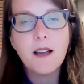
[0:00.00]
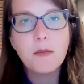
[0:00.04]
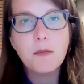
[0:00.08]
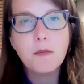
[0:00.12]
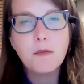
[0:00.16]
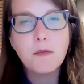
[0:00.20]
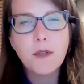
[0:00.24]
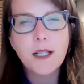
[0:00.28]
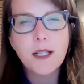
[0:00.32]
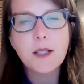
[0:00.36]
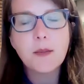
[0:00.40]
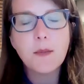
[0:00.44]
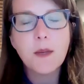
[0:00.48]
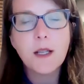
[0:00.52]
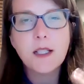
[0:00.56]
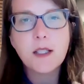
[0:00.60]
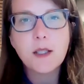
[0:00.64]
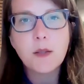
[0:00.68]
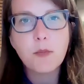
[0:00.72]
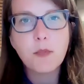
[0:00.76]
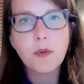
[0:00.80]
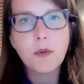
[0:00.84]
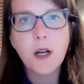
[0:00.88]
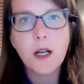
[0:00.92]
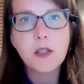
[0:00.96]
resumes
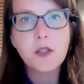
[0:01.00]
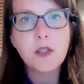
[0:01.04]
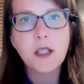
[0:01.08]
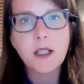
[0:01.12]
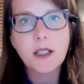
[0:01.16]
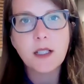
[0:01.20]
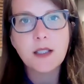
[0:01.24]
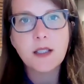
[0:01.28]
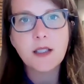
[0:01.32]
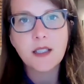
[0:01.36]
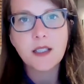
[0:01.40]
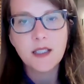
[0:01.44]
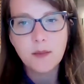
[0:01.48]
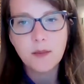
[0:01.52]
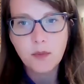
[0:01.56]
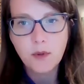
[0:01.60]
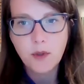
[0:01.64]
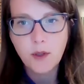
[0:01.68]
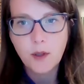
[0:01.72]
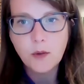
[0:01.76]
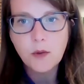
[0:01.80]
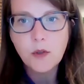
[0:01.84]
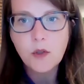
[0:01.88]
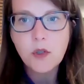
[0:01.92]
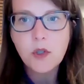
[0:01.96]
and projects and
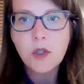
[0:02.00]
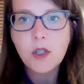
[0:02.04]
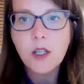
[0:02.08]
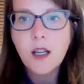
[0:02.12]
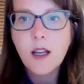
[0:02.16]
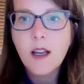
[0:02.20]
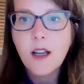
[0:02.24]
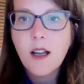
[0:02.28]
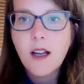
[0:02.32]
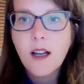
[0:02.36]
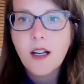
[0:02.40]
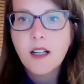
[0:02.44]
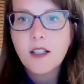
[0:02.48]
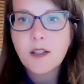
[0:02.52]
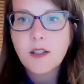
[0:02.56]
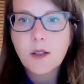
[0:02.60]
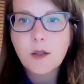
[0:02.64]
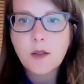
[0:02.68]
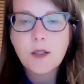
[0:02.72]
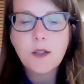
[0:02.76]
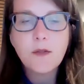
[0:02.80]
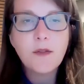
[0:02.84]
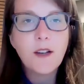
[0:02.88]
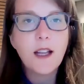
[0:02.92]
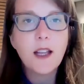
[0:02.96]
approach. So
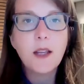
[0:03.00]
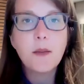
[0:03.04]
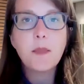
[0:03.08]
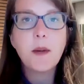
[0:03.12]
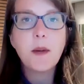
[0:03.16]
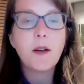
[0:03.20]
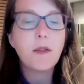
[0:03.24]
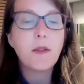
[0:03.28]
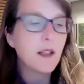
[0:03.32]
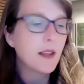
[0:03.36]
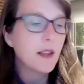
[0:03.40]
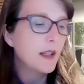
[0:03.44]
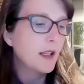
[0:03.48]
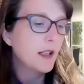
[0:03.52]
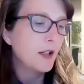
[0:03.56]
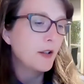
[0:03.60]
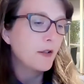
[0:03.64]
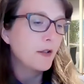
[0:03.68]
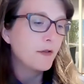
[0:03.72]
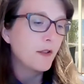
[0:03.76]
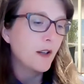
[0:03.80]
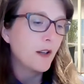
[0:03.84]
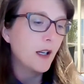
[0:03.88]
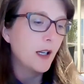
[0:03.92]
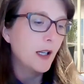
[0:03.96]
develop everything
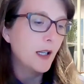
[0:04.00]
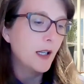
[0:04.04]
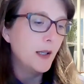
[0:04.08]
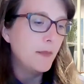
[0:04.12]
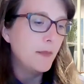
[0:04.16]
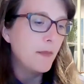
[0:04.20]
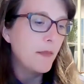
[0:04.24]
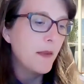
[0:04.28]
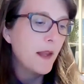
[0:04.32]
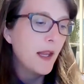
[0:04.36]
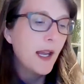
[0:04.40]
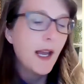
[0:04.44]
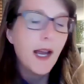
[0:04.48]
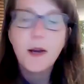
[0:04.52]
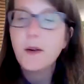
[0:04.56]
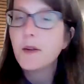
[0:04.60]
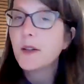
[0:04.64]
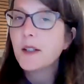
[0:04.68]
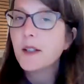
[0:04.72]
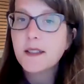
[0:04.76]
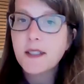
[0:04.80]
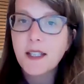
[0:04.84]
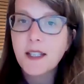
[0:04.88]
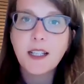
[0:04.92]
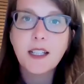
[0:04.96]
from our
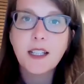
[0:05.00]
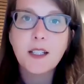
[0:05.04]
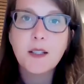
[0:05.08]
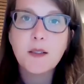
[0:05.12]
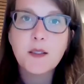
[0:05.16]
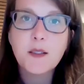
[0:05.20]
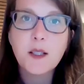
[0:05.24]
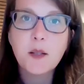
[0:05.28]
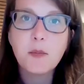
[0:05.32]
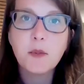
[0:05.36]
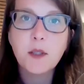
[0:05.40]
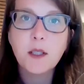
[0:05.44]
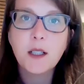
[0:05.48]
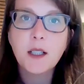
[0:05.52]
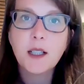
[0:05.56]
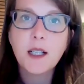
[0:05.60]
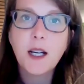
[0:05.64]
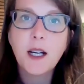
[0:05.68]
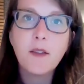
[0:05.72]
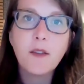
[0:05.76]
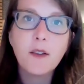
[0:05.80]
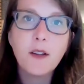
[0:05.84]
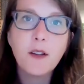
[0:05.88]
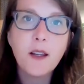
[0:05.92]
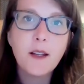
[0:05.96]
executive summary and
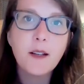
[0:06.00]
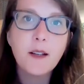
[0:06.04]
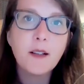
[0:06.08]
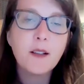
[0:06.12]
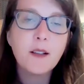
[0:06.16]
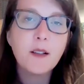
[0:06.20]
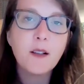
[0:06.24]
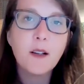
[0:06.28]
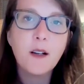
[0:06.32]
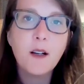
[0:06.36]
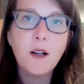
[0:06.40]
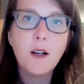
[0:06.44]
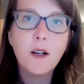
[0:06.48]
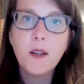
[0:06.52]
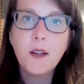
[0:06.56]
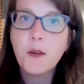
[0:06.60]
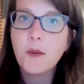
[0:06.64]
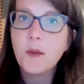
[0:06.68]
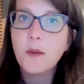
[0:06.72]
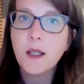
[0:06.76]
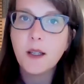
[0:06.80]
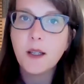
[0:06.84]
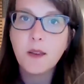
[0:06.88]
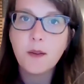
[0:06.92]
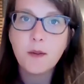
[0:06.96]
cover letter all the
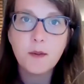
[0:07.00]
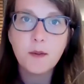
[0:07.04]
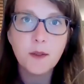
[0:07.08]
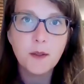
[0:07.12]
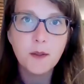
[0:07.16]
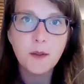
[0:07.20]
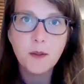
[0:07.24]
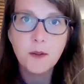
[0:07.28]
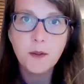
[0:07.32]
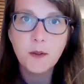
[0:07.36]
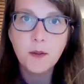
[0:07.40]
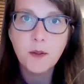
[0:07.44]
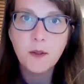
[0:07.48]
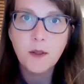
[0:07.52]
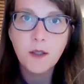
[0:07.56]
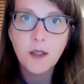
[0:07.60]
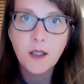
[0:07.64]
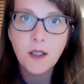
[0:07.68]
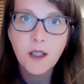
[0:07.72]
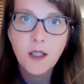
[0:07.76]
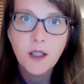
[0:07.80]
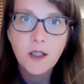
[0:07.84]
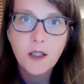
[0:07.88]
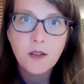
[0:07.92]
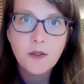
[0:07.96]
way through
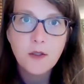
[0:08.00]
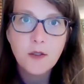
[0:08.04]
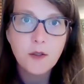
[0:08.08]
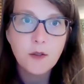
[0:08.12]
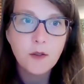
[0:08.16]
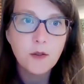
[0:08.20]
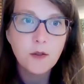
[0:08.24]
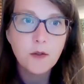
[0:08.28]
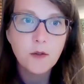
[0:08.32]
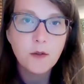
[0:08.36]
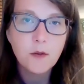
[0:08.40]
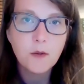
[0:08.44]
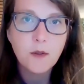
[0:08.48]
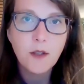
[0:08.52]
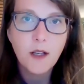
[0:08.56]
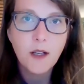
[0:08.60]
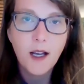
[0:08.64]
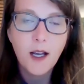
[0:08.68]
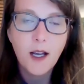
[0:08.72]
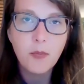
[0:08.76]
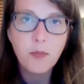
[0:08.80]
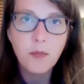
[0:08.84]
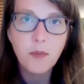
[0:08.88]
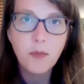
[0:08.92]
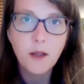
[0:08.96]
to
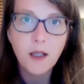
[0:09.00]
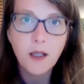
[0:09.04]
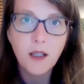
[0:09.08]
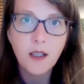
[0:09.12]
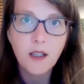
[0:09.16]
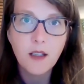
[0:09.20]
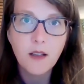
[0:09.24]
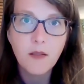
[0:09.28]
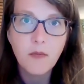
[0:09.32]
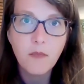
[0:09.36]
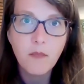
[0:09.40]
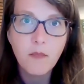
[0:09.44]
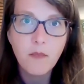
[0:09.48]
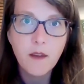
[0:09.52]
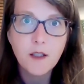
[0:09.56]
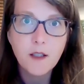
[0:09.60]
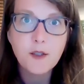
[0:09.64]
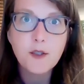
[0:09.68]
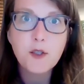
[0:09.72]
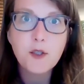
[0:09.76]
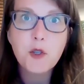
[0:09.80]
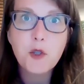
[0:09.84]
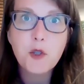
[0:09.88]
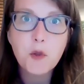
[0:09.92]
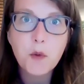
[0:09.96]
helping
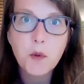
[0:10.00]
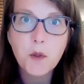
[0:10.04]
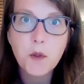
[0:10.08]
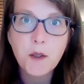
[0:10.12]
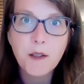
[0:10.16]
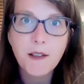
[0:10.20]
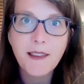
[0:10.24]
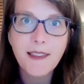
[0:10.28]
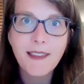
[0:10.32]
ensure